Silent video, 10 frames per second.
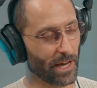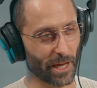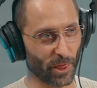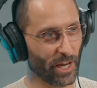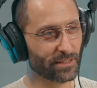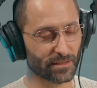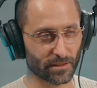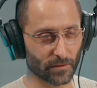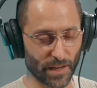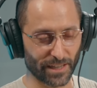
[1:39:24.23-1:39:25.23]
And that's
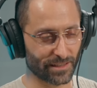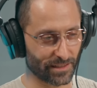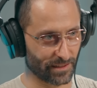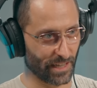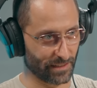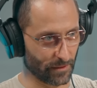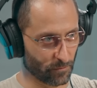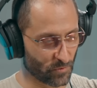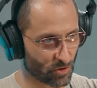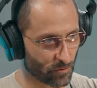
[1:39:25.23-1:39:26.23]
a
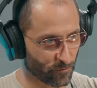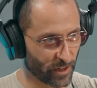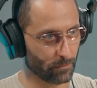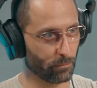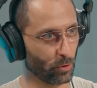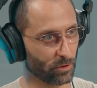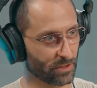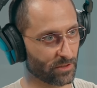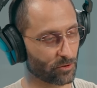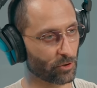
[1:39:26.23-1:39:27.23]
very bold
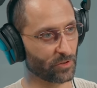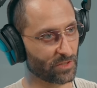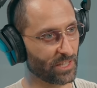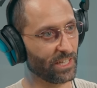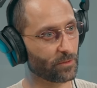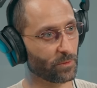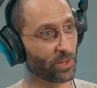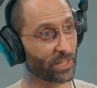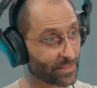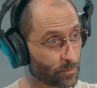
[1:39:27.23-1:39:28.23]
and strong statement
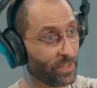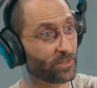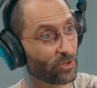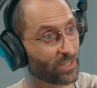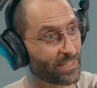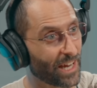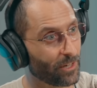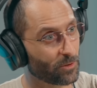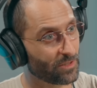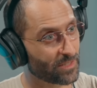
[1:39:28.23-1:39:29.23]
that speaks to exactly
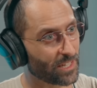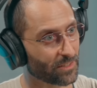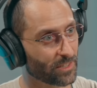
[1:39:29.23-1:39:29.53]
what you said.